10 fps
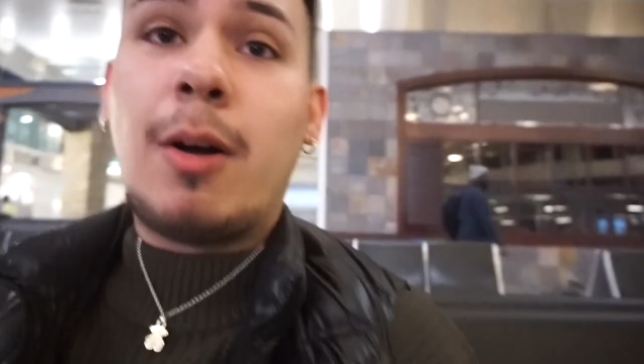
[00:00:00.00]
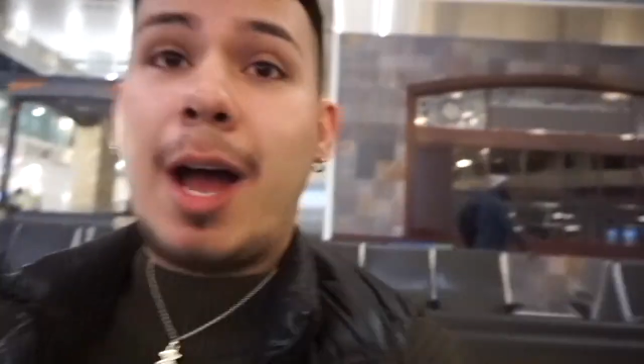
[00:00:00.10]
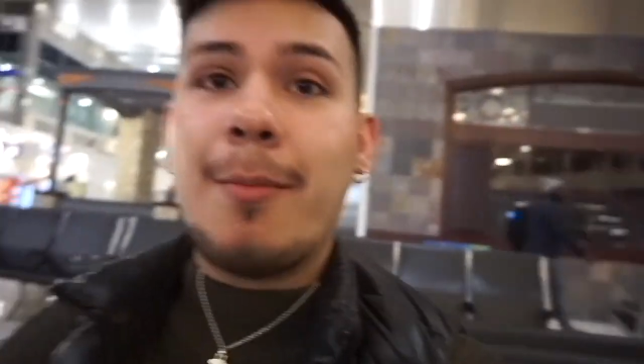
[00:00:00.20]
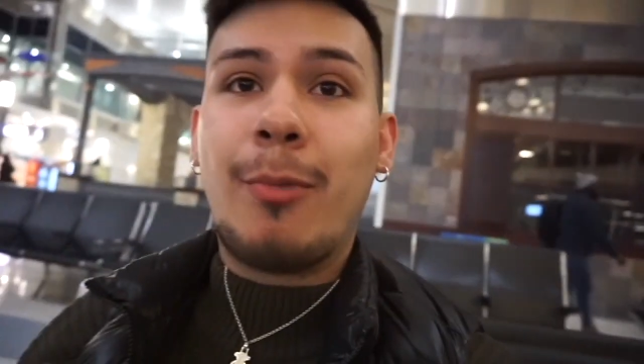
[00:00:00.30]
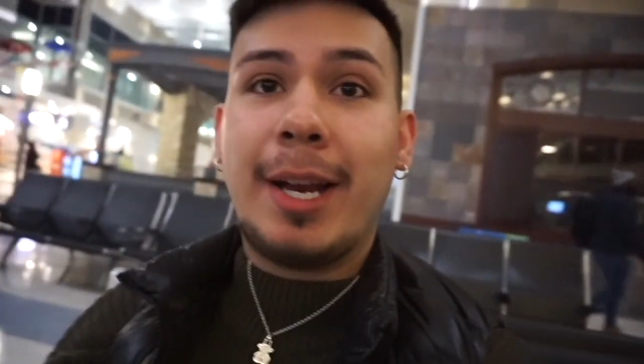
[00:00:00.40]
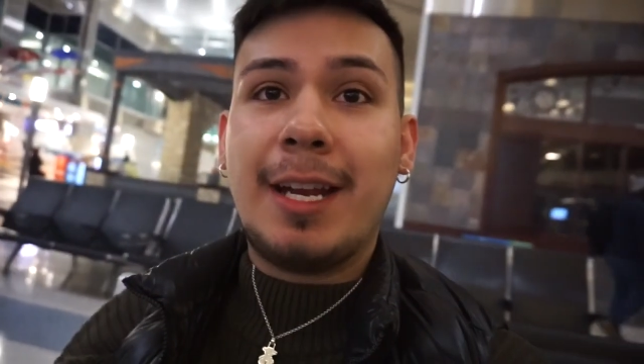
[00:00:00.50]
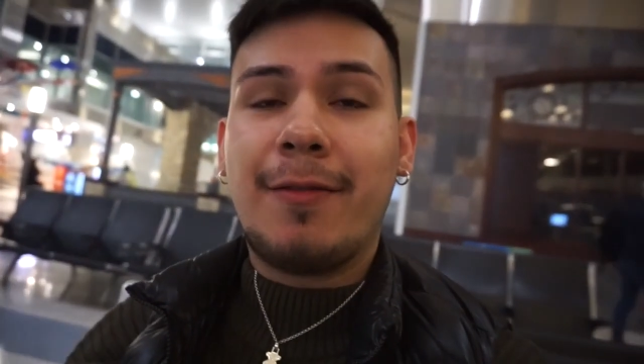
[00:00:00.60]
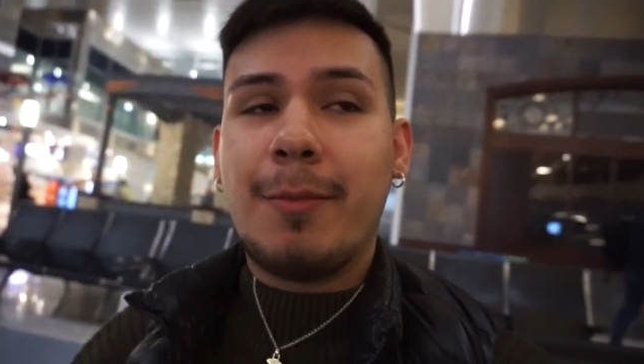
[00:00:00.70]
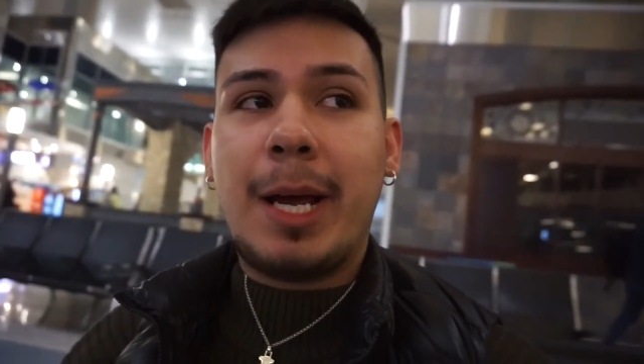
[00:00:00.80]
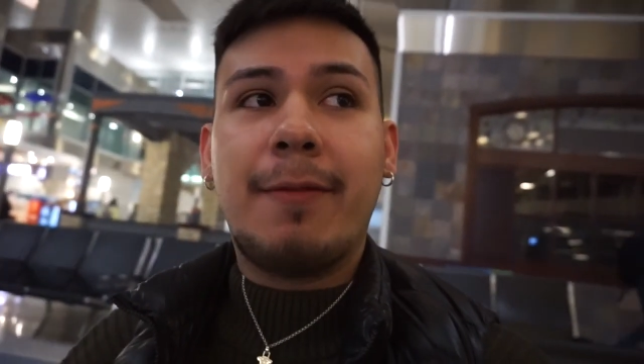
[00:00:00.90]
while I'm waiting
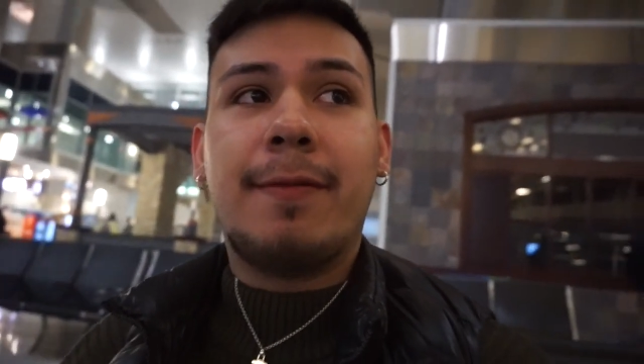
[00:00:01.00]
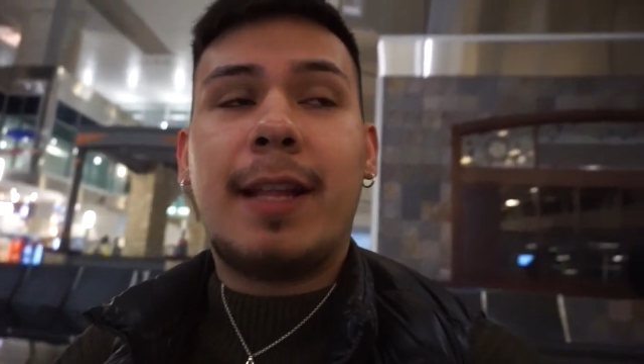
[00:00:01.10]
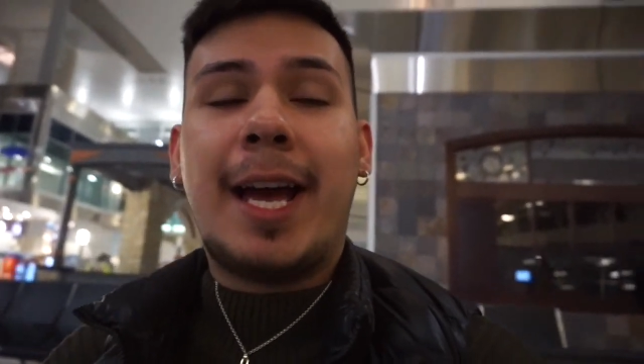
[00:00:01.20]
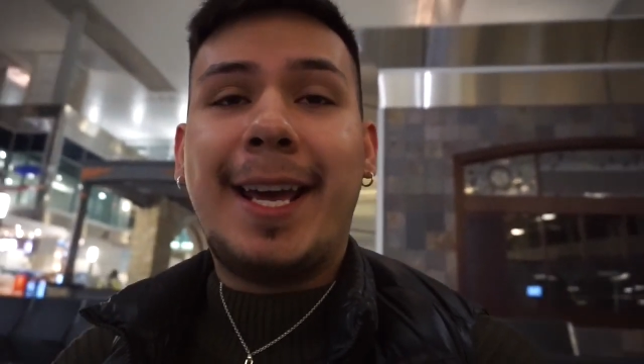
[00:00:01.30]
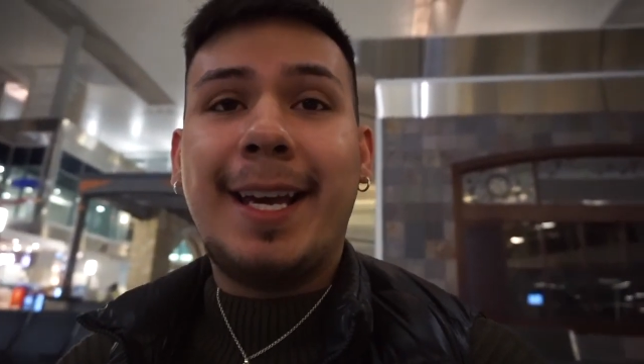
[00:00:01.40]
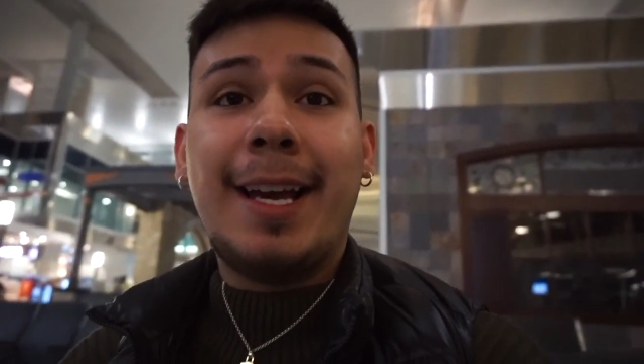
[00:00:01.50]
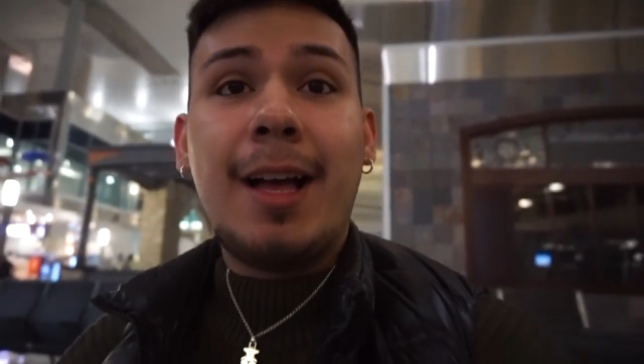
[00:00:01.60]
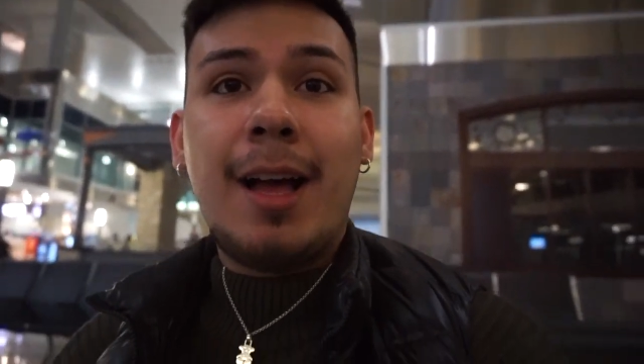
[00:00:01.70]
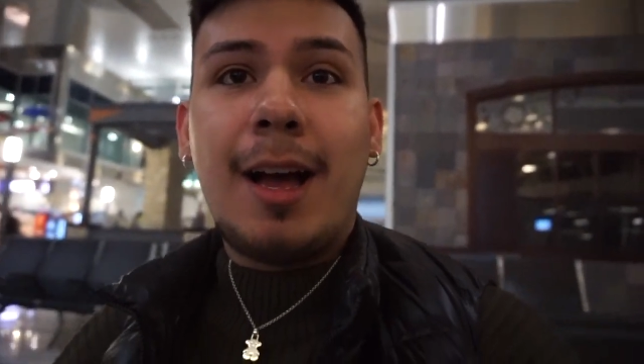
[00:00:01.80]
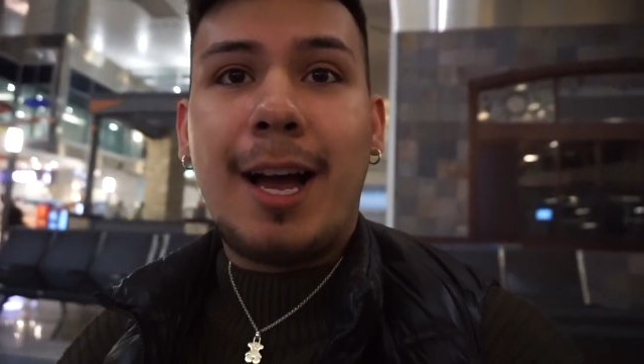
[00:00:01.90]
for my flight.
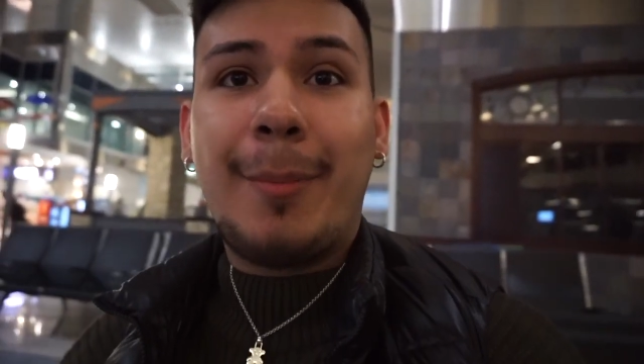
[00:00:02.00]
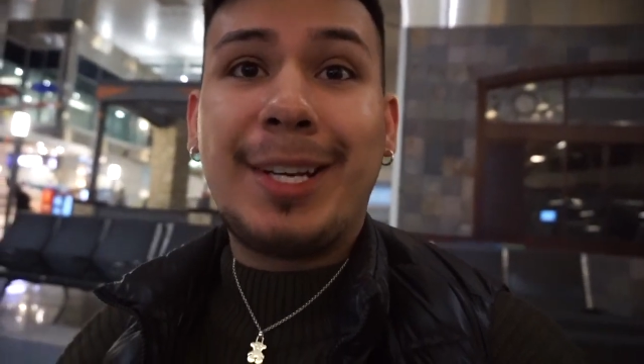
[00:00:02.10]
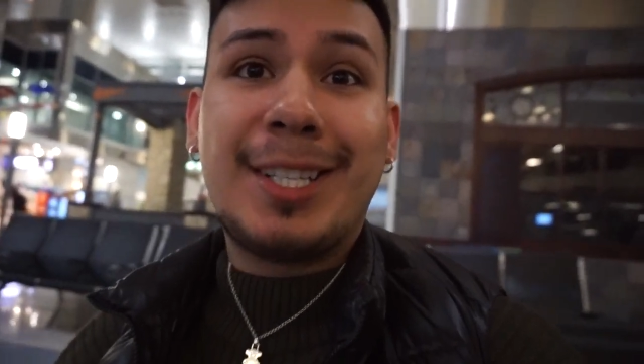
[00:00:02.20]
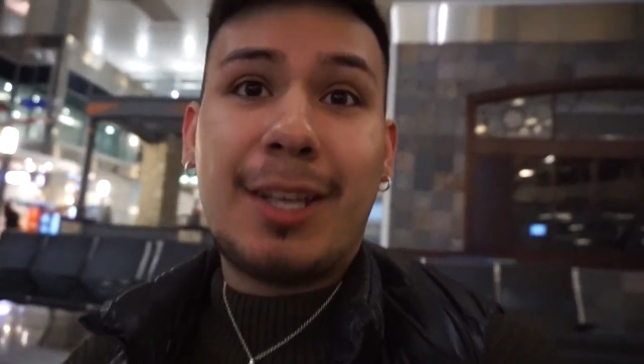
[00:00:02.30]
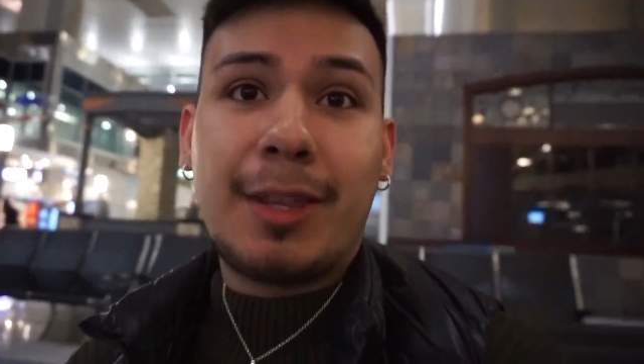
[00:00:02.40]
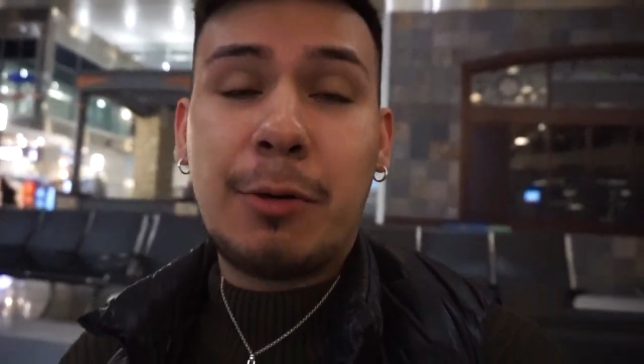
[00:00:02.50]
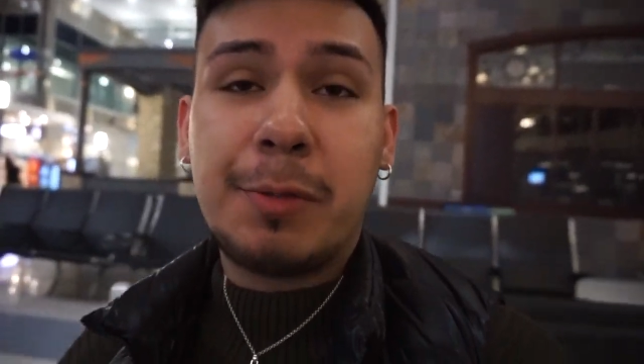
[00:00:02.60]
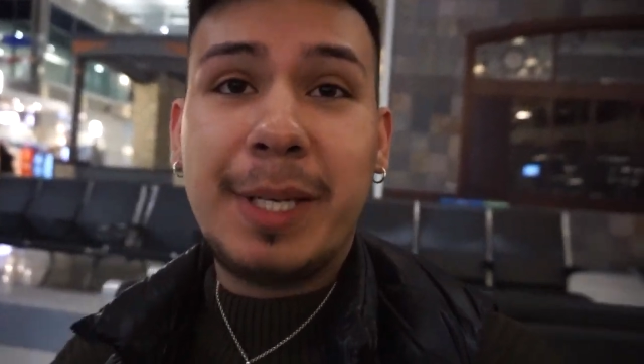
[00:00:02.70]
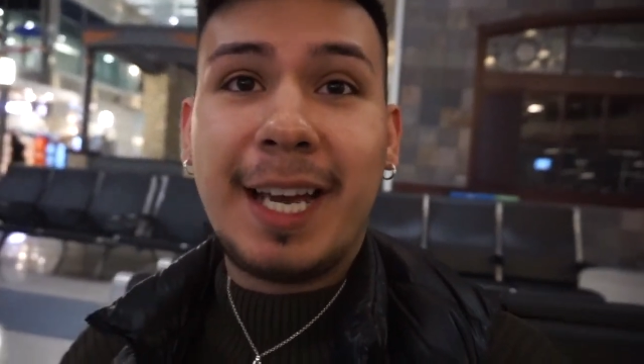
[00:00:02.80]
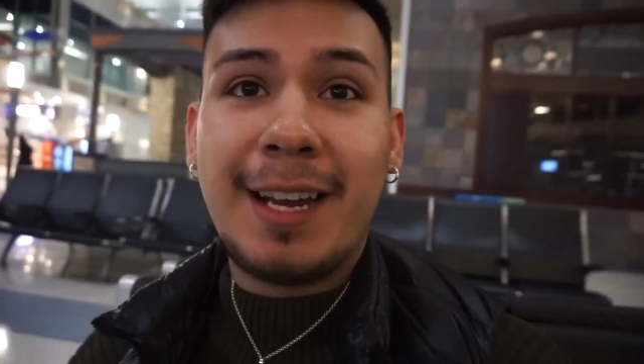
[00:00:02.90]
I just thought this
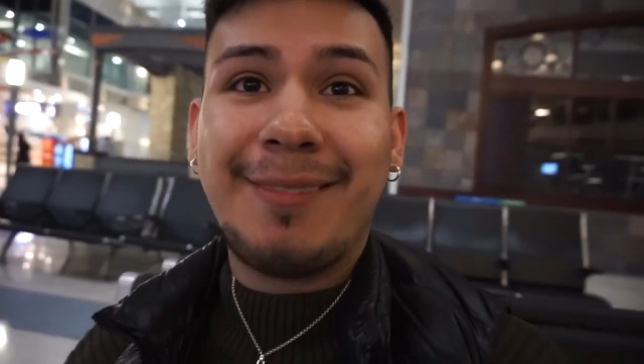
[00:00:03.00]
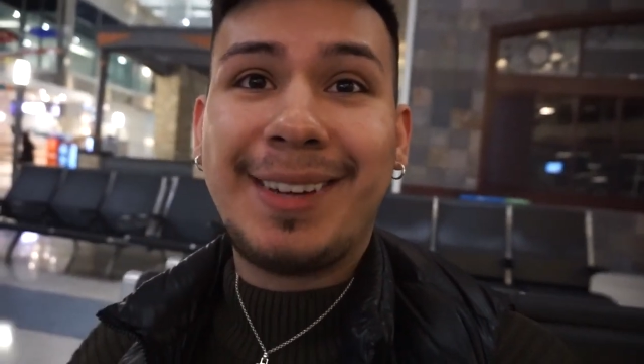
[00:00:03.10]
would be kind of